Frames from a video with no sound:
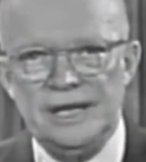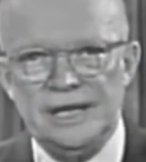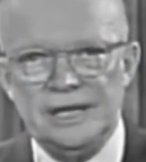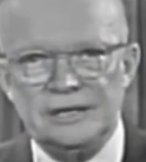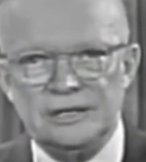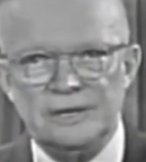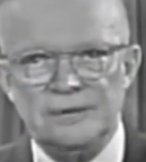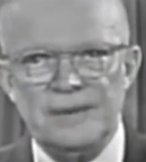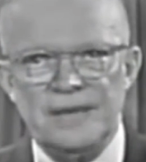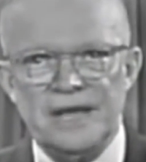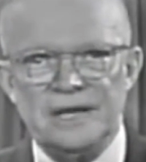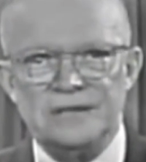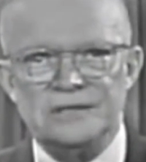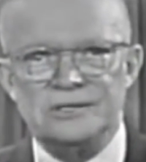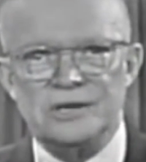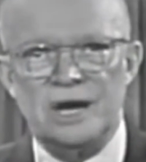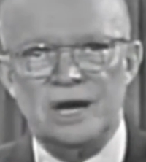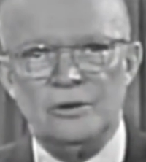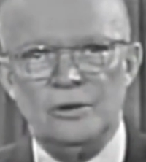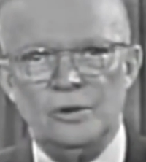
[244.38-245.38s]
It
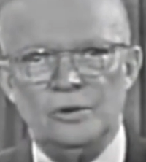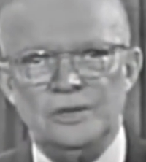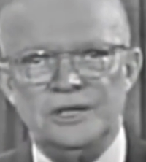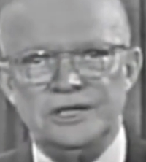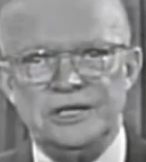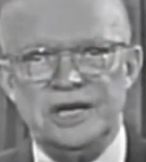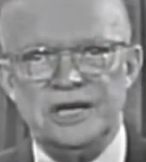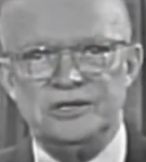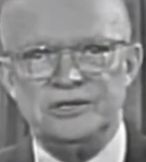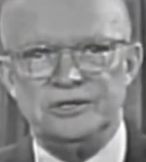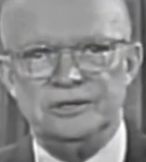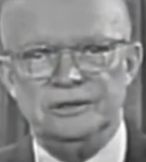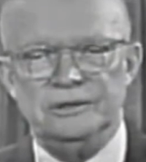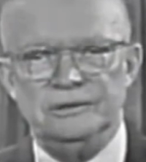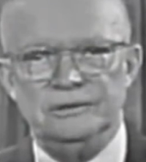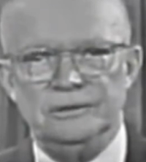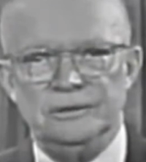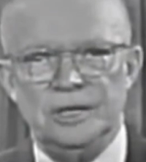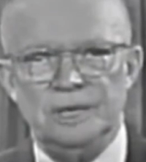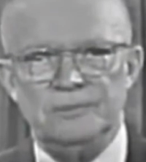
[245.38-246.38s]
commands our whole
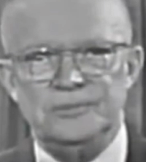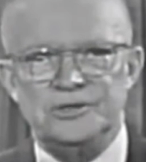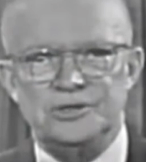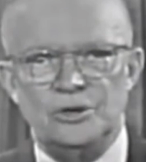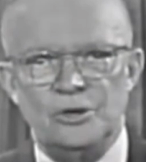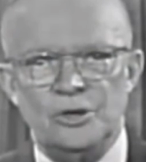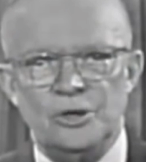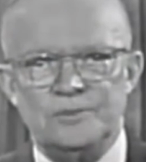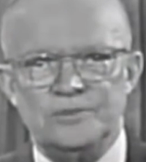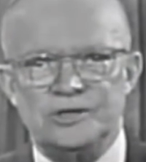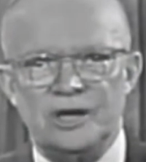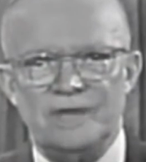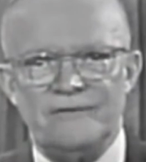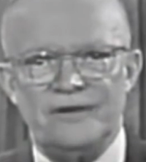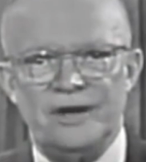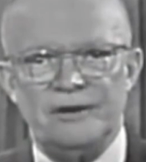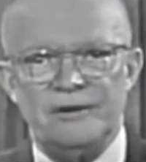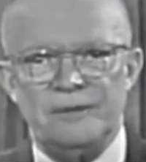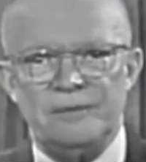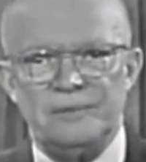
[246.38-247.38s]
attention, absorbs our
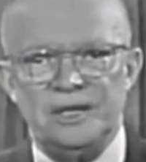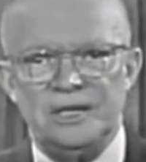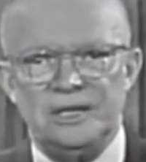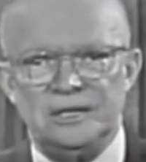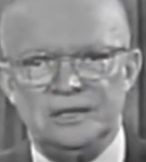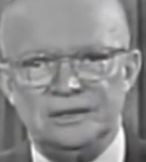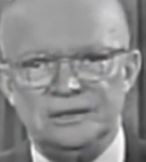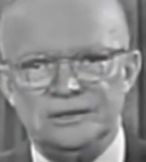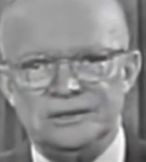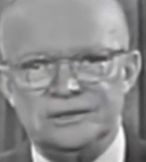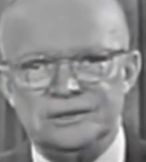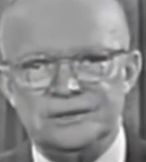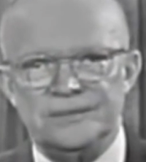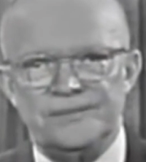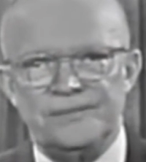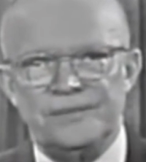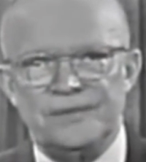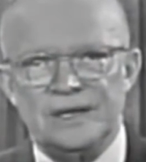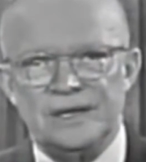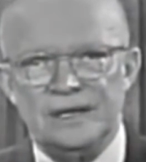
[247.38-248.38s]
very beings.
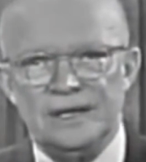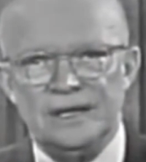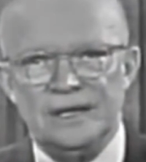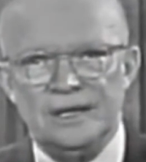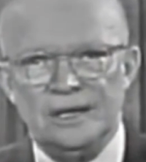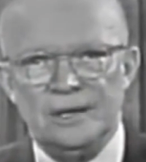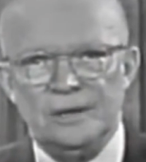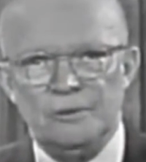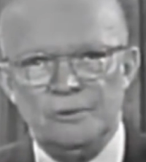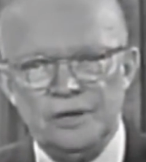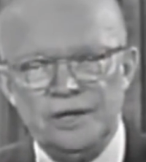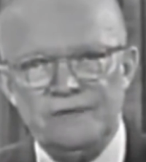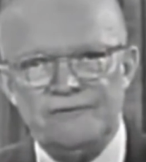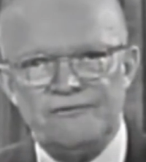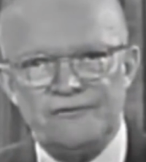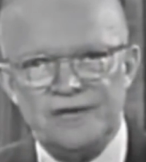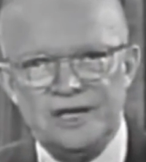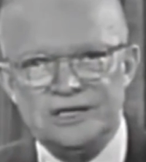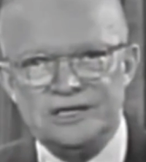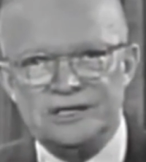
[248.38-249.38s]

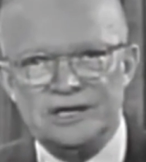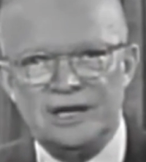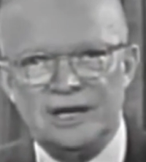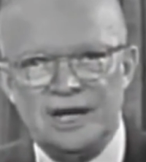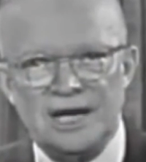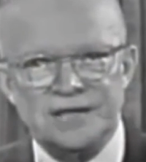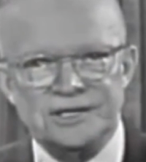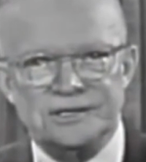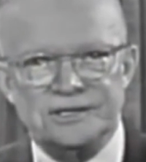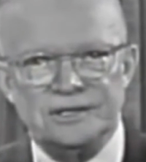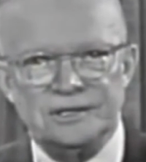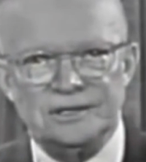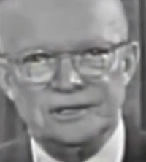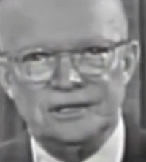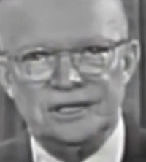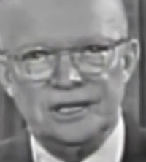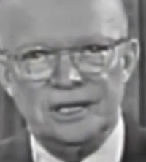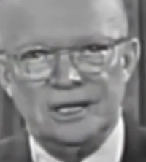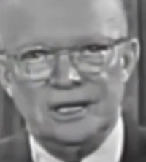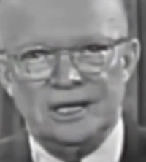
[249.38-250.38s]
We face a
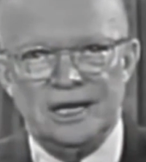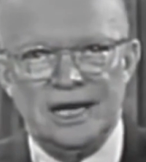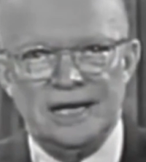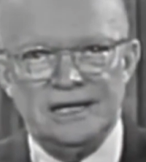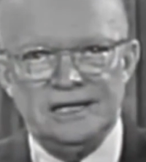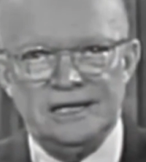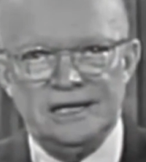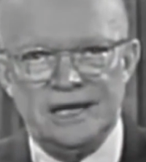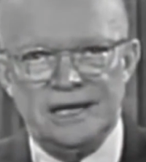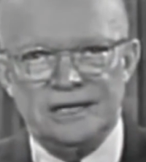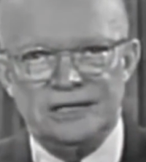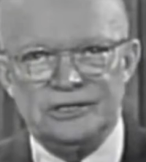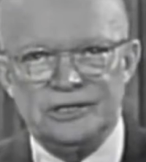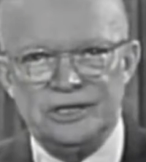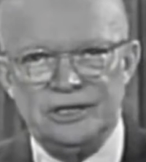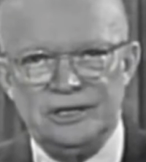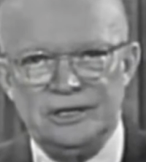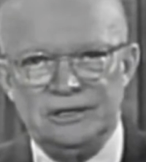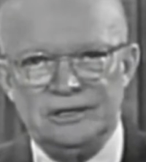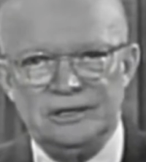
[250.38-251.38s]
hostile
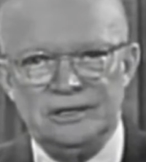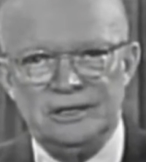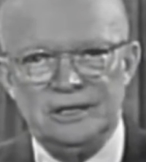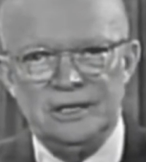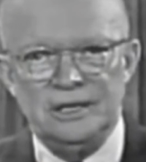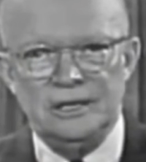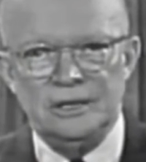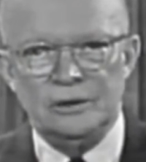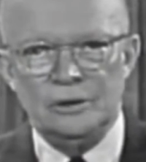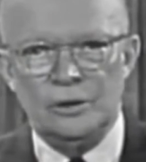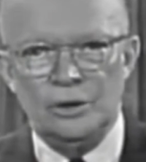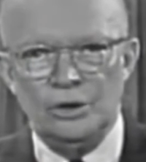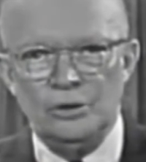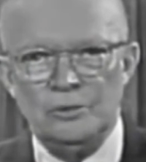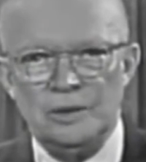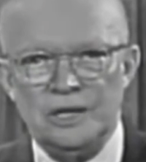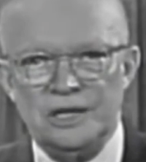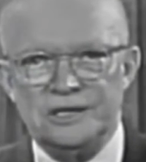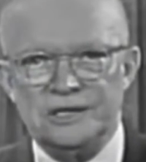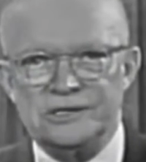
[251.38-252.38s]
ideology,
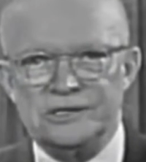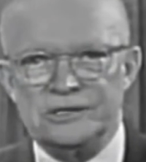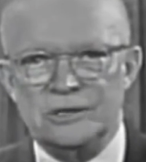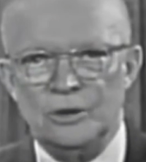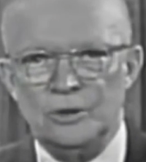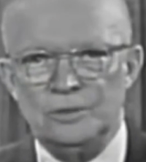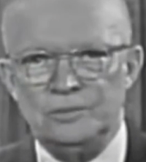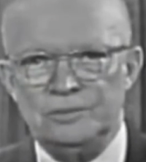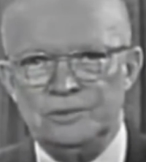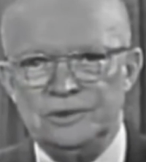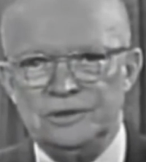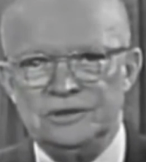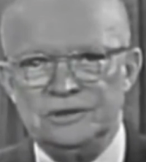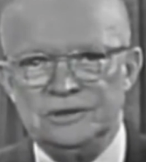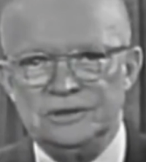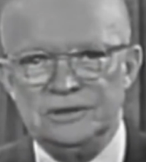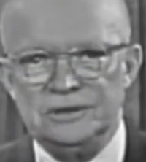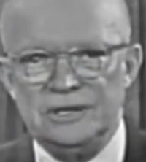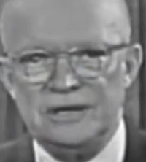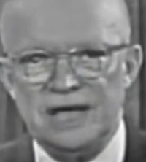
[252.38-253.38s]
global in scope,
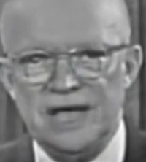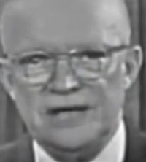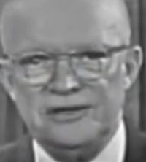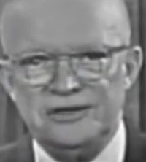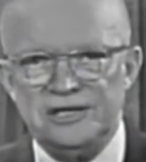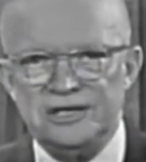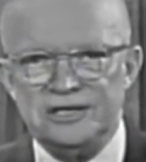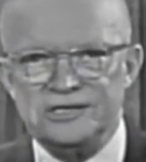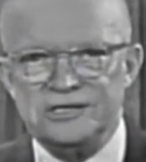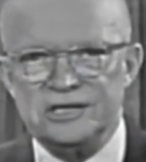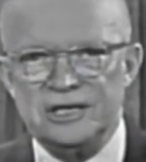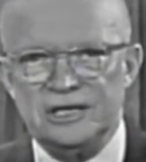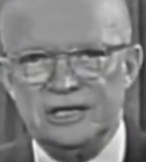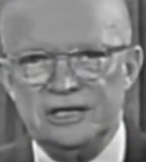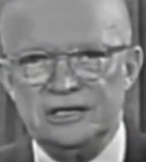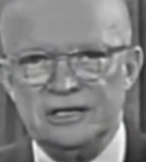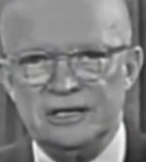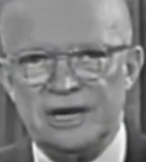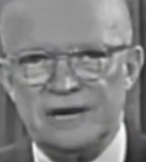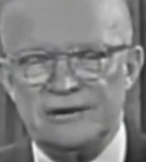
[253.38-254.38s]
atheistic
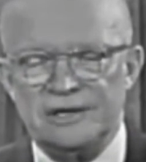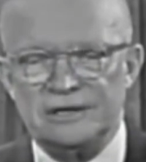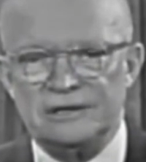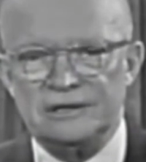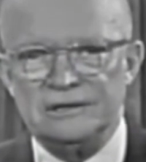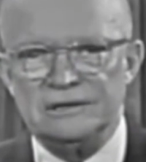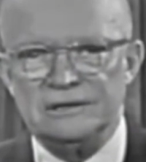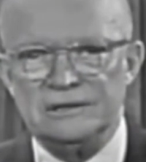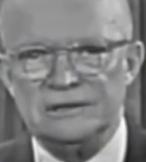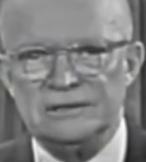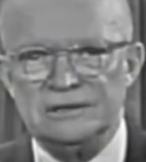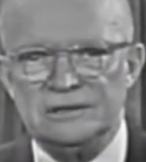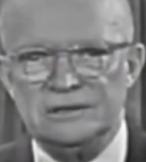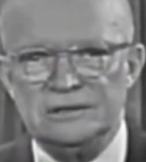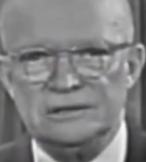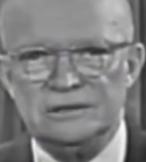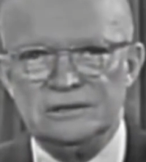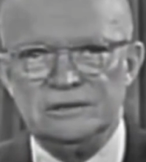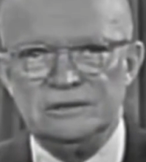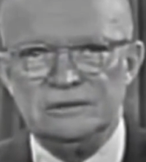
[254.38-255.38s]
in character,
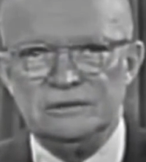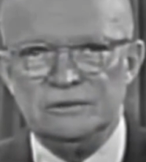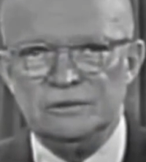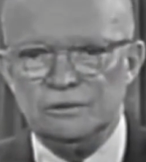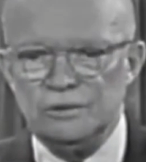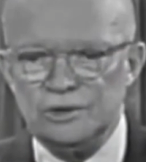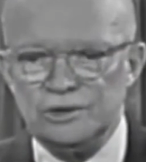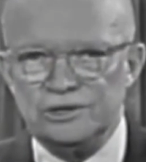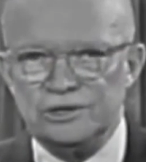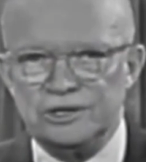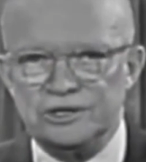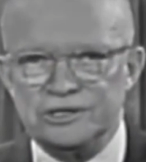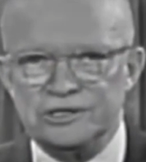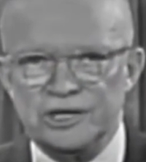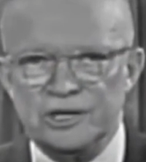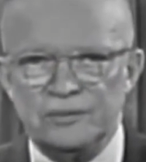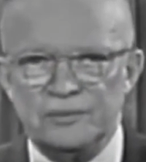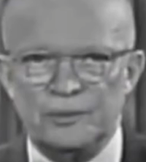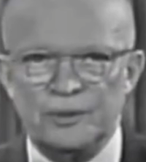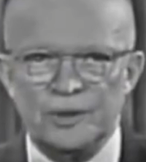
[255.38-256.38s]
ruthless
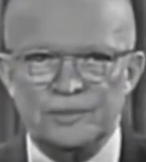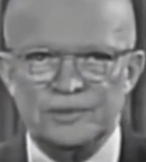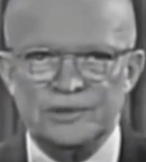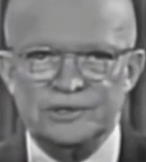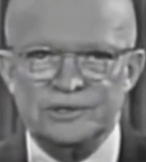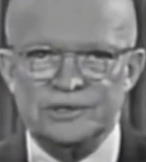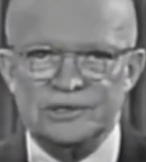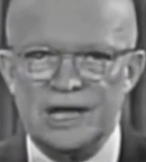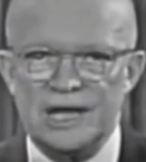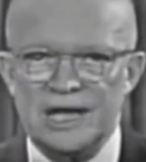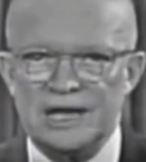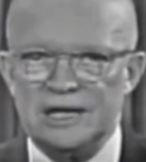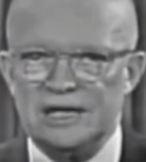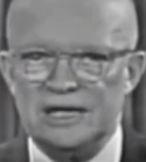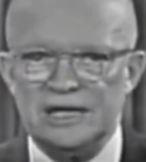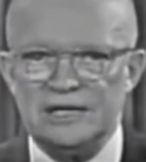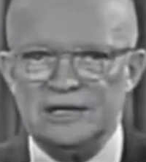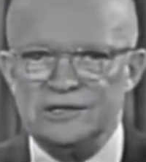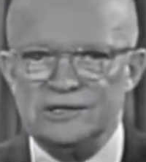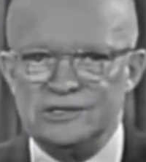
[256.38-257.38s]
in purpose, and
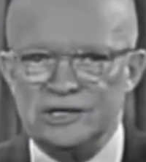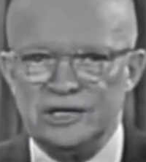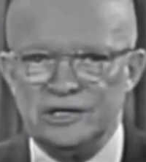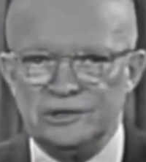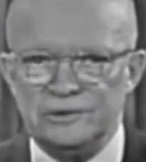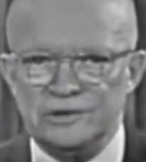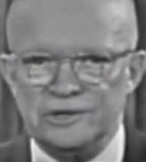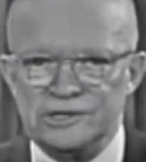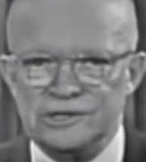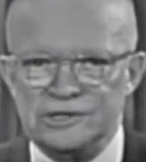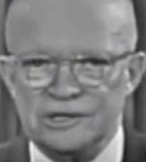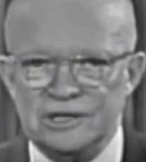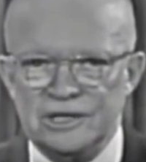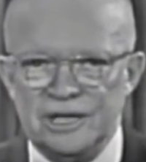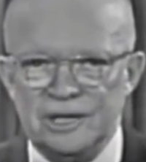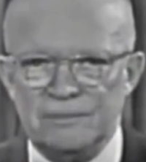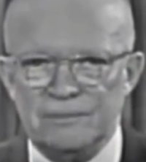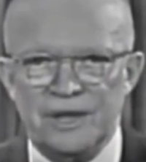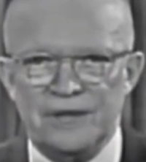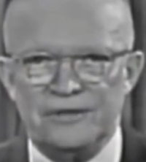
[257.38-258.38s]
insidious
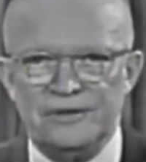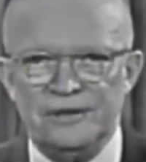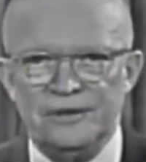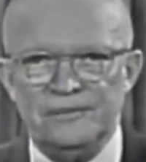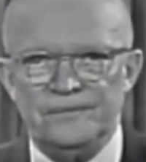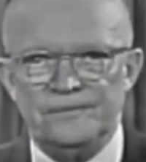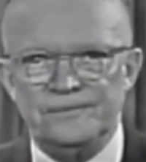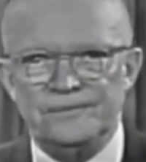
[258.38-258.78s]
in method.